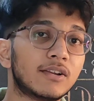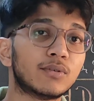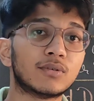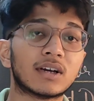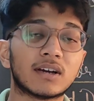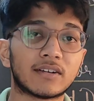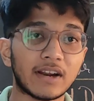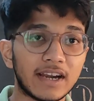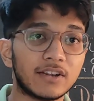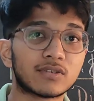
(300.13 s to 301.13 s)
you
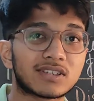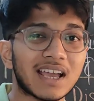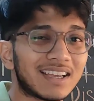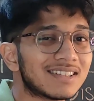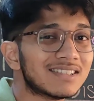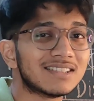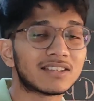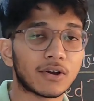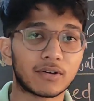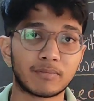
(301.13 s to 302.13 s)
ride your
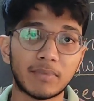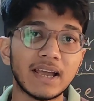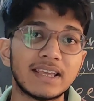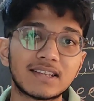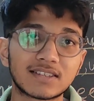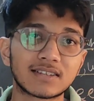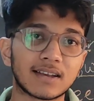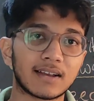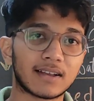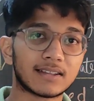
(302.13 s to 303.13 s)
cycles or bikes,
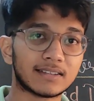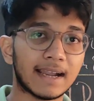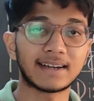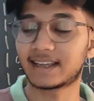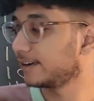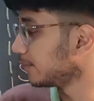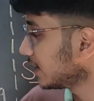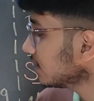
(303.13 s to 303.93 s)
that can be